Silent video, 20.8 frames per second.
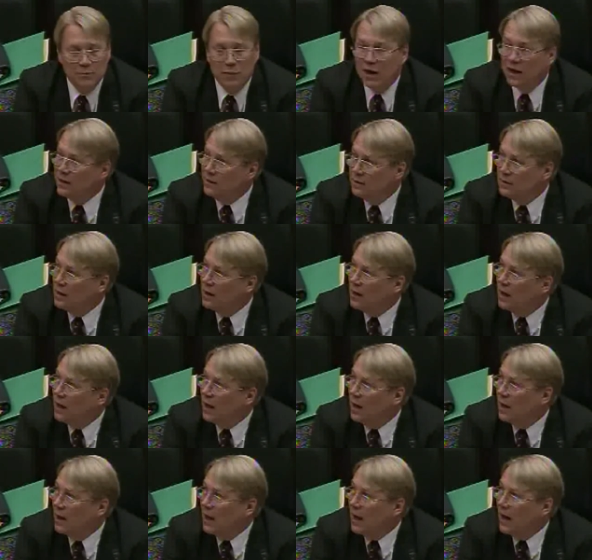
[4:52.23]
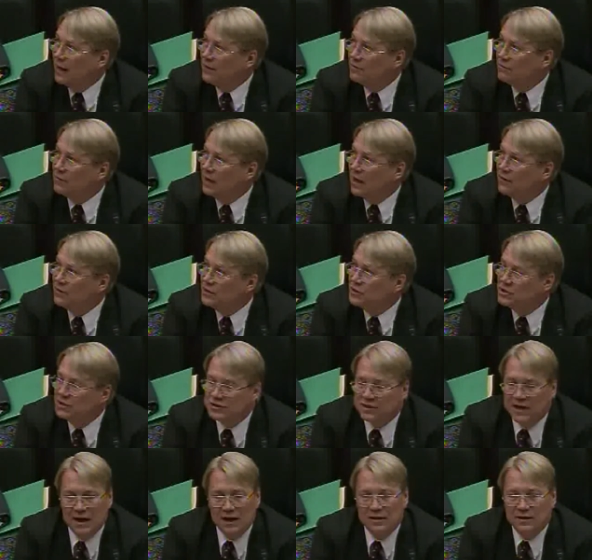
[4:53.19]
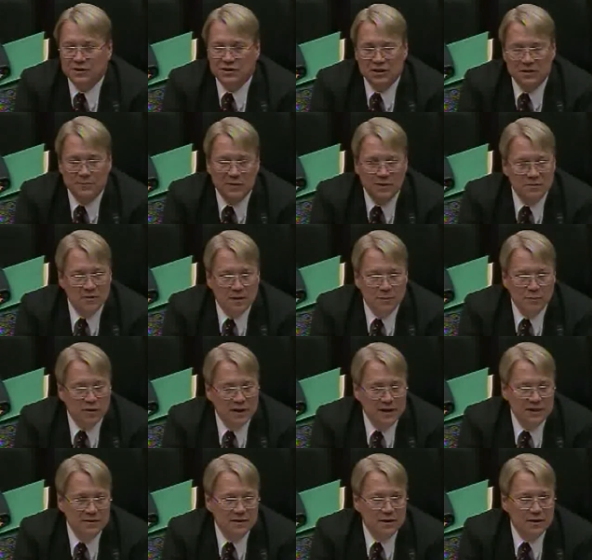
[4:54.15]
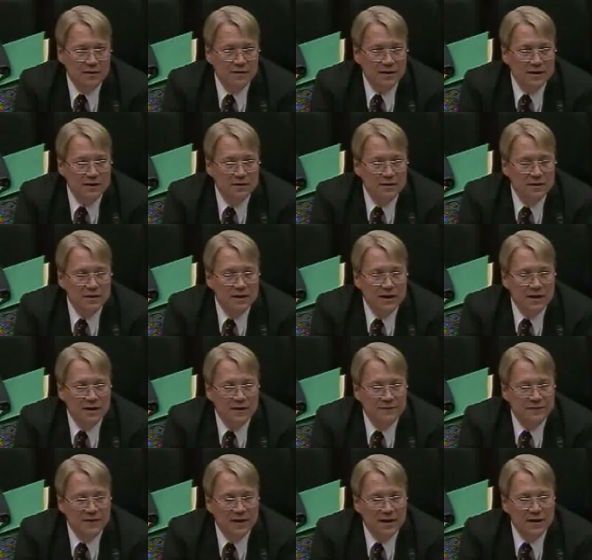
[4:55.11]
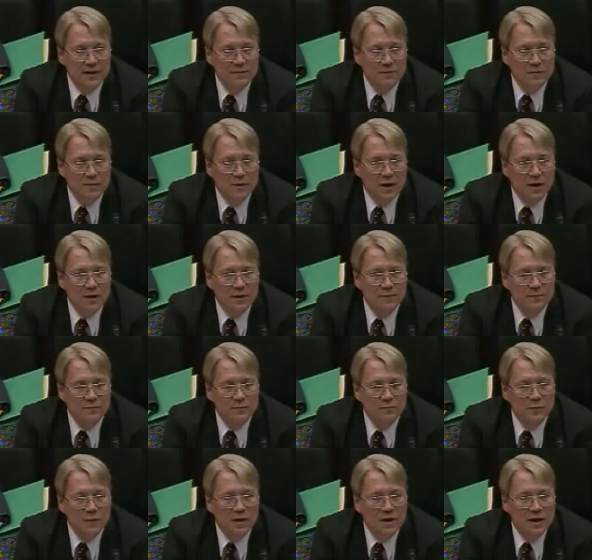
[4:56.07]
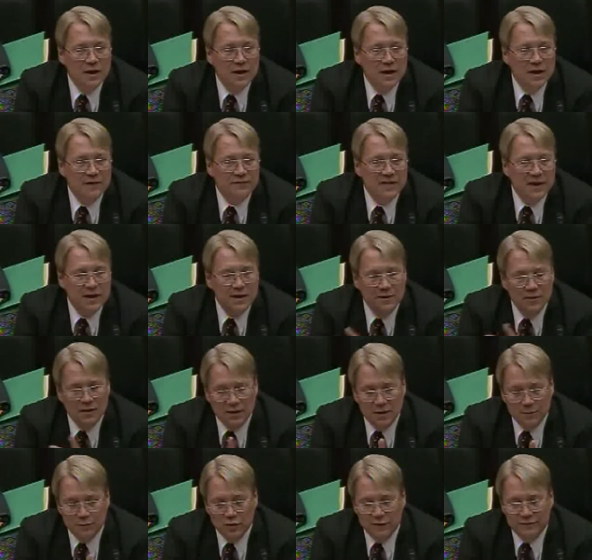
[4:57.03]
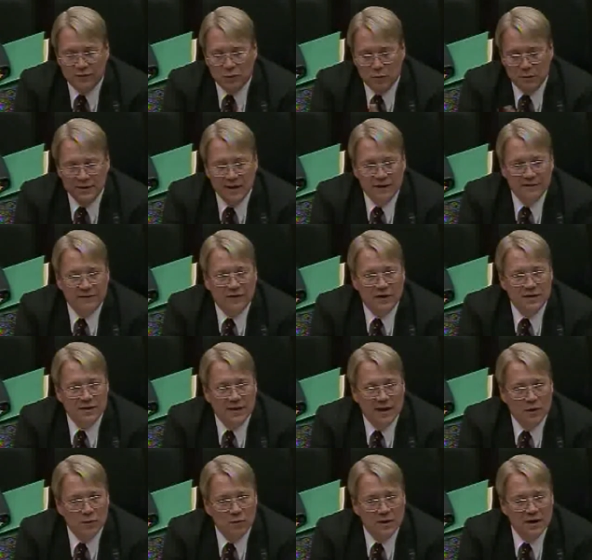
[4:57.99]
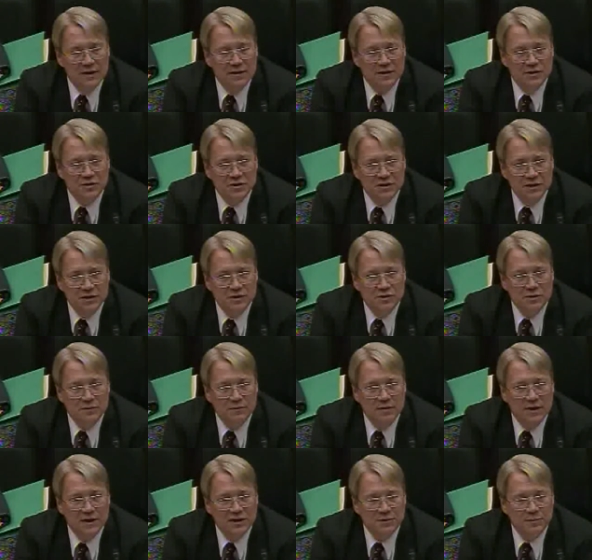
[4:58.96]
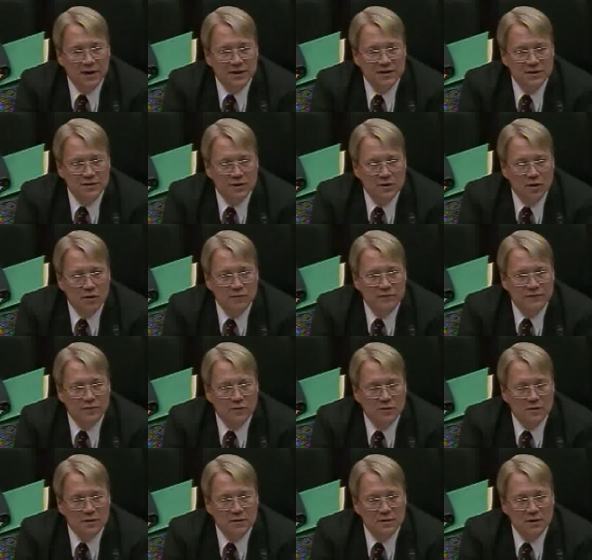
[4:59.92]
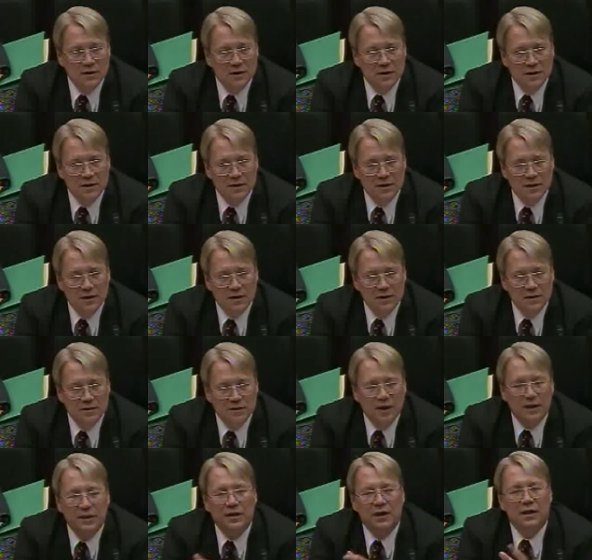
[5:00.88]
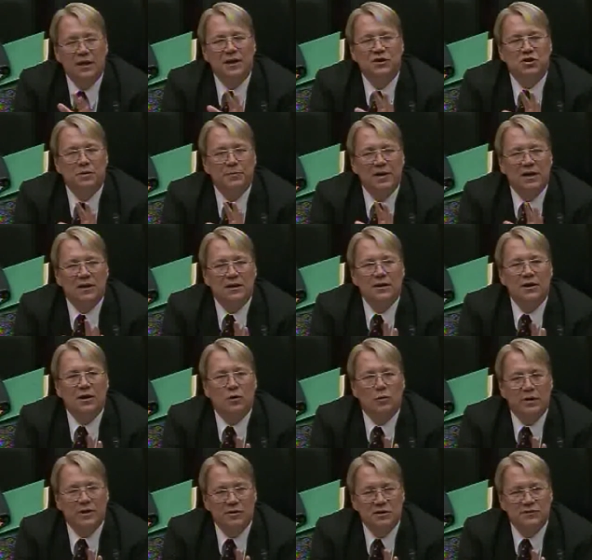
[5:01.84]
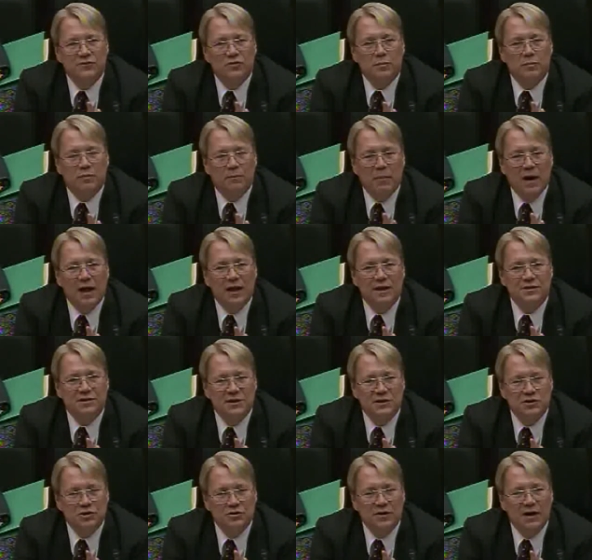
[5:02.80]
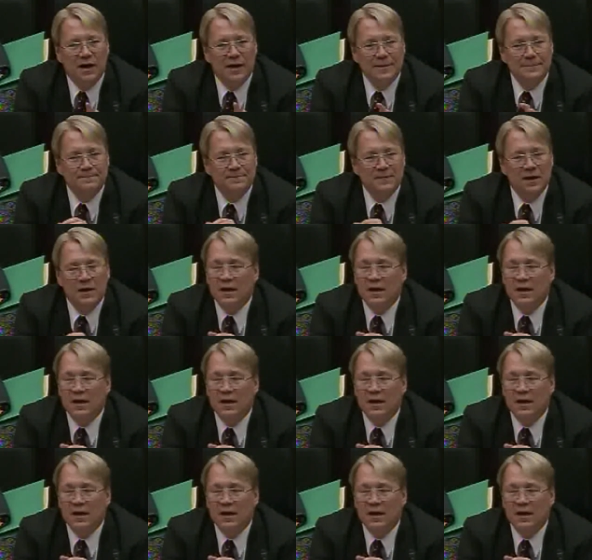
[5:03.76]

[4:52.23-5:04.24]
But uh, uh I, I think she's got a legitimate complaint there that, that if they, uh, if they uh, put forward that fund in that way, that she should expect it to go for, uh, uh, it, it should be clear whether it's for politics or not.